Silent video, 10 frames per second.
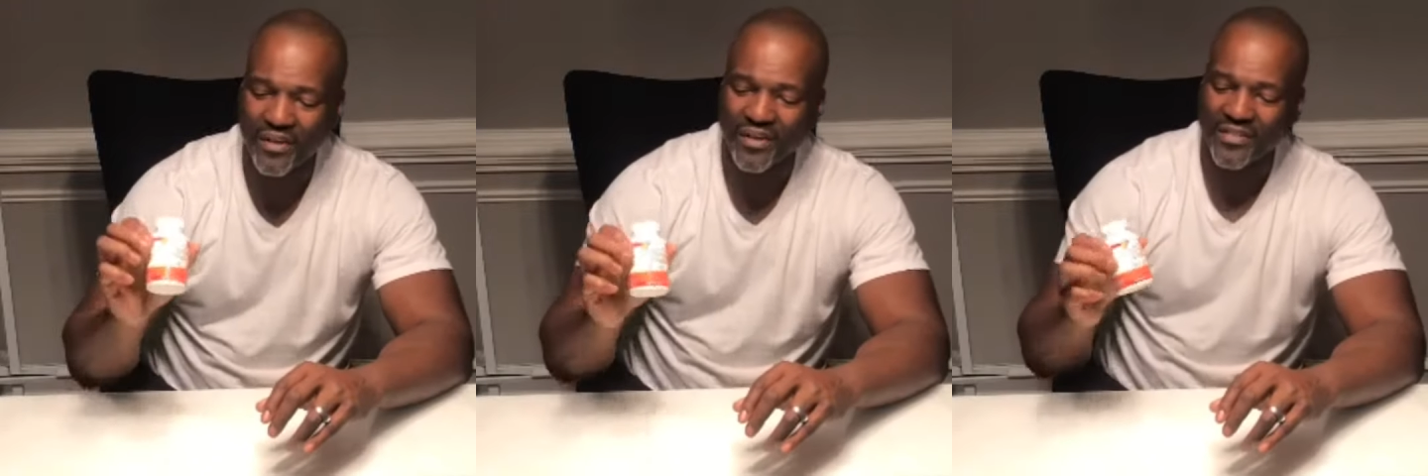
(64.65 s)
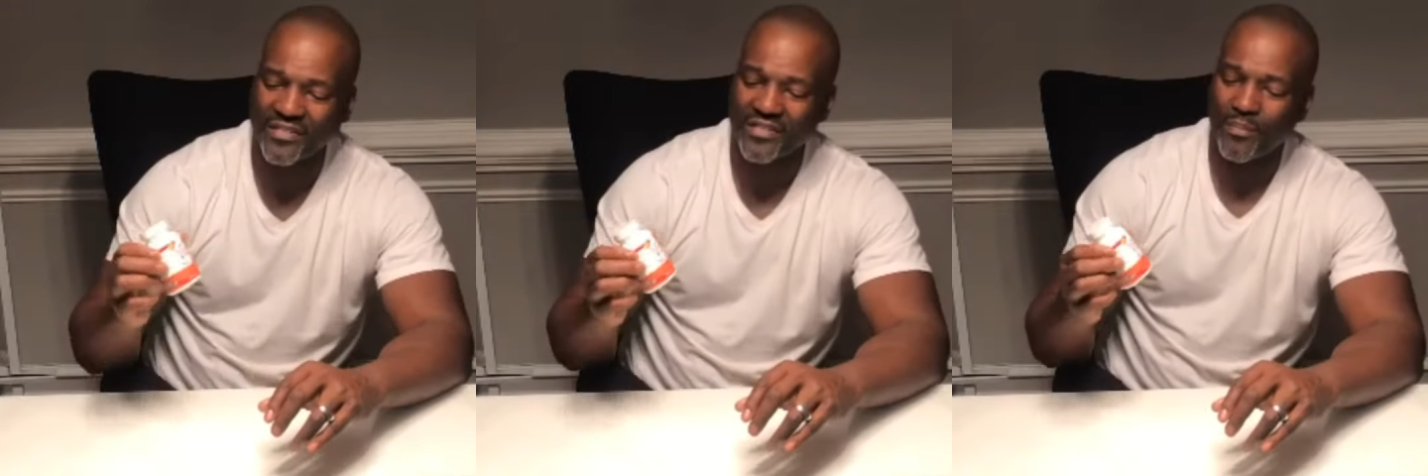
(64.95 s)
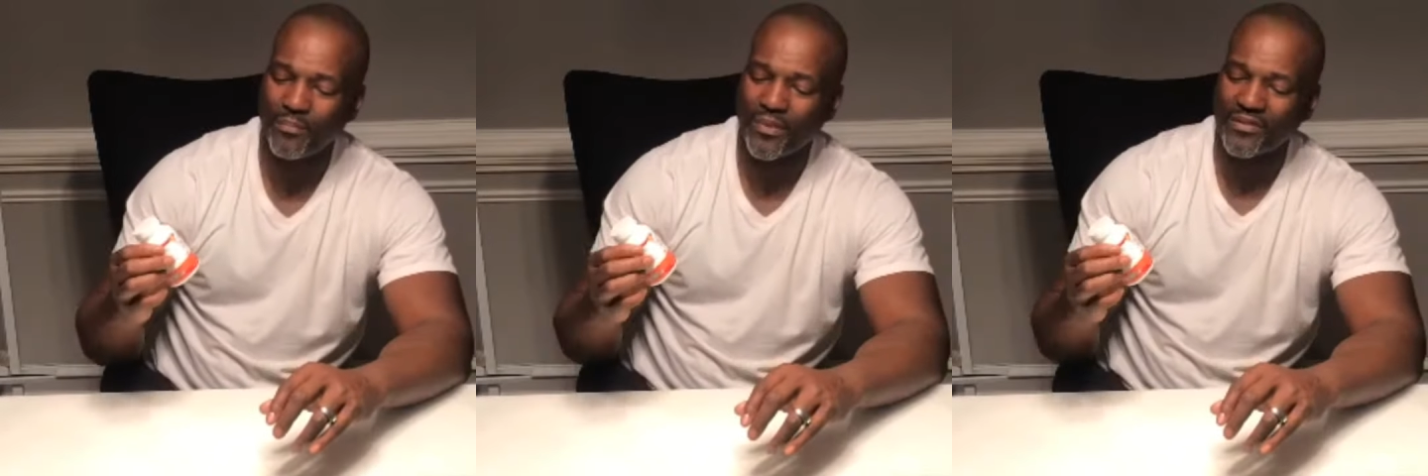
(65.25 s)
get your
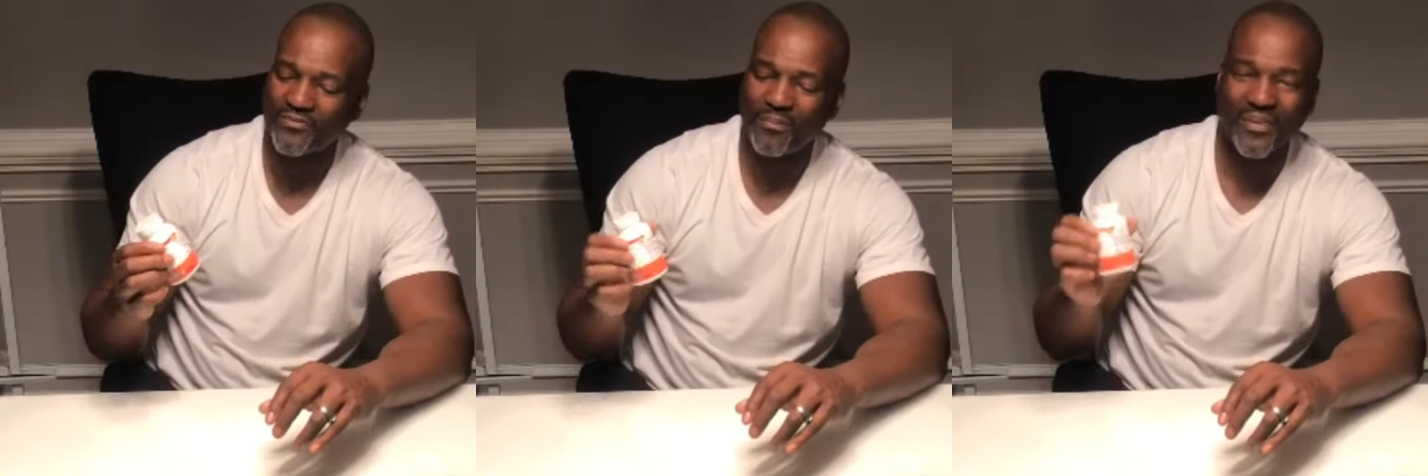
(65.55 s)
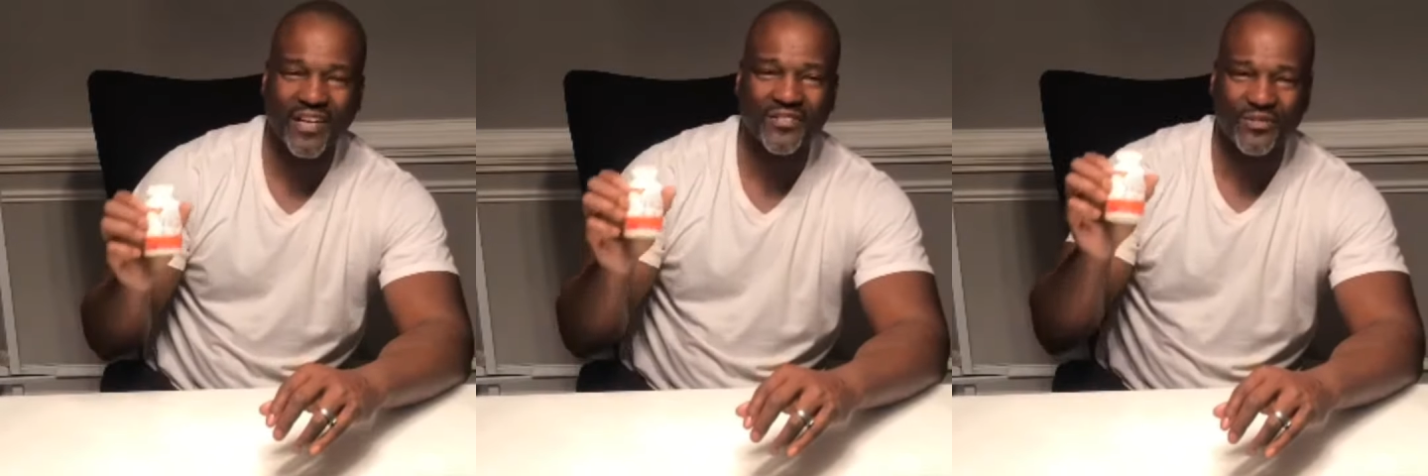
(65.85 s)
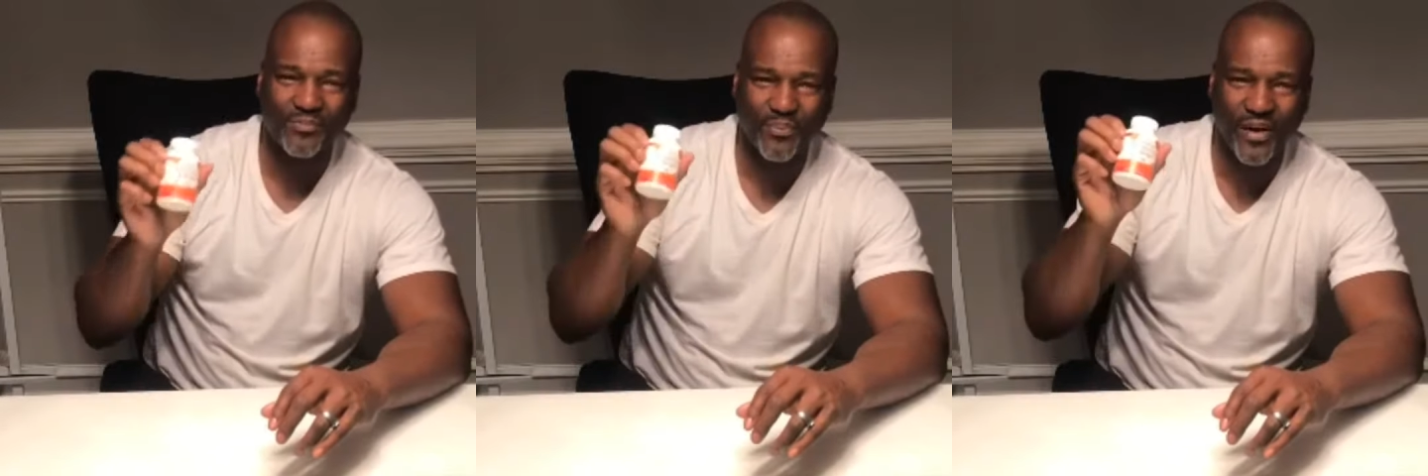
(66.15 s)
supplements from
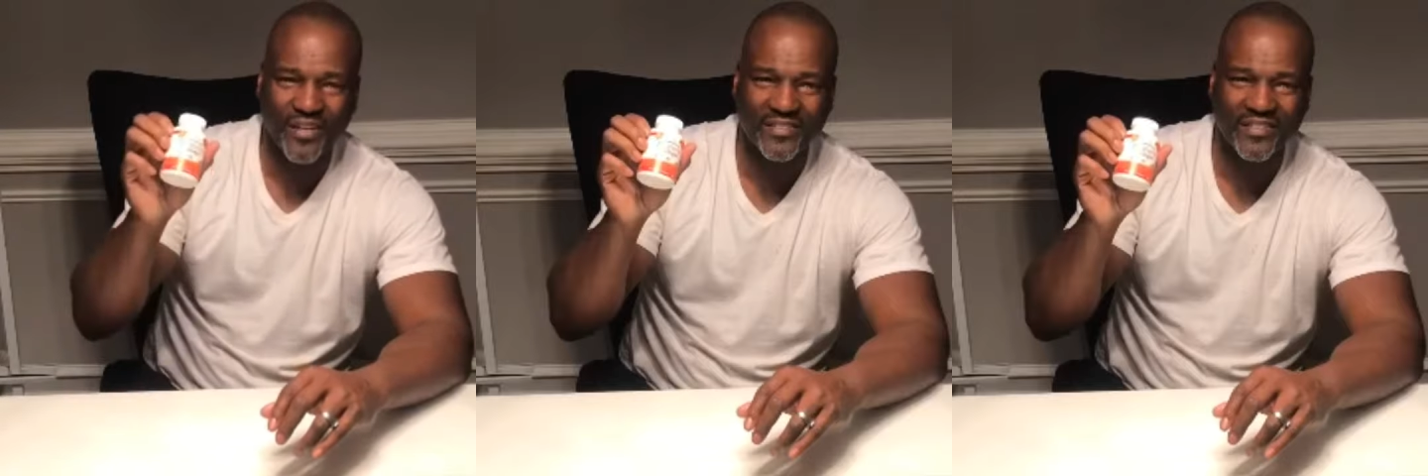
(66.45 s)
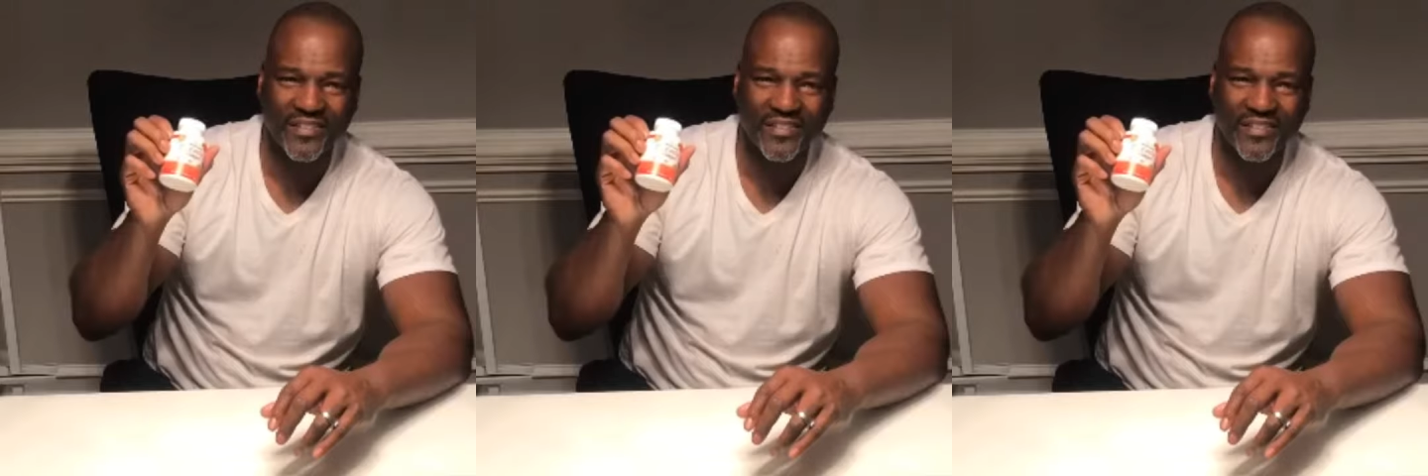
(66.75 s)
Nature's Branch.